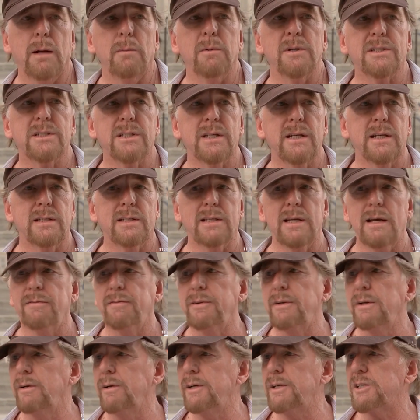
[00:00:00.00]
I would see it
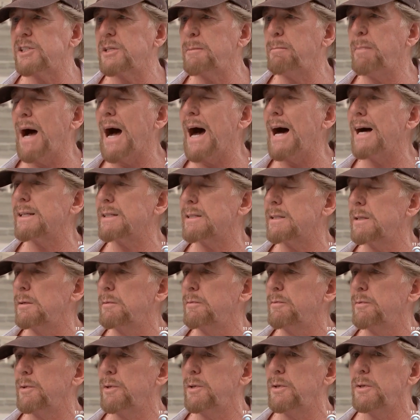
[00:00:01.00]
definitely as a
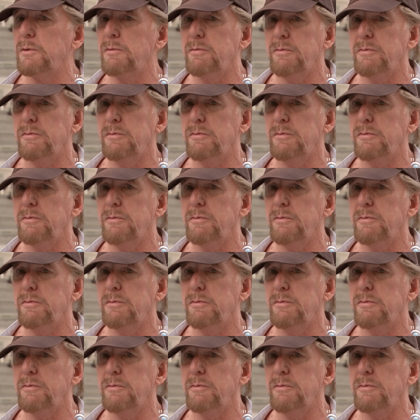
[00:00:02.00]
positive for the